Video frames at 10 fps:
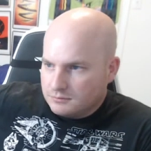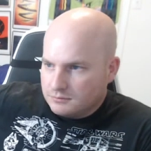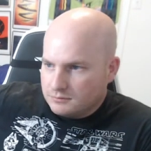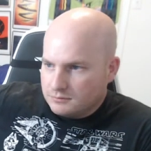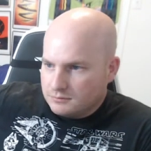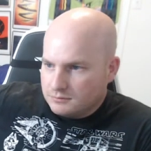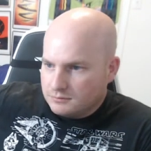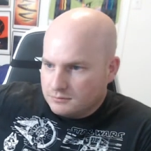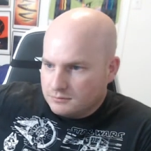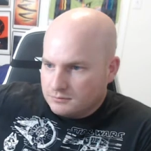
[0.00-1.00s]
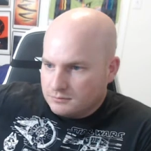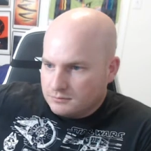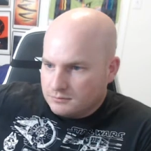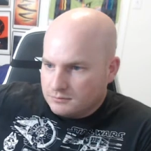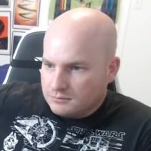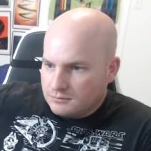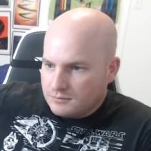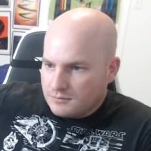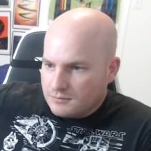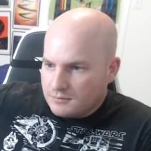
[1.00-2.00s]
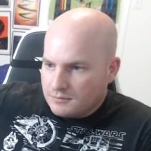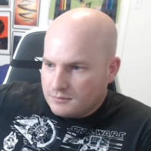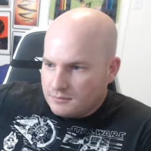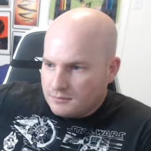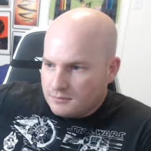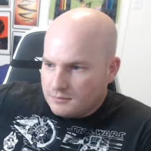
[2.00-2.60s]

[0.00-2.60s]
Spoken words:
No one is speaking in this clip.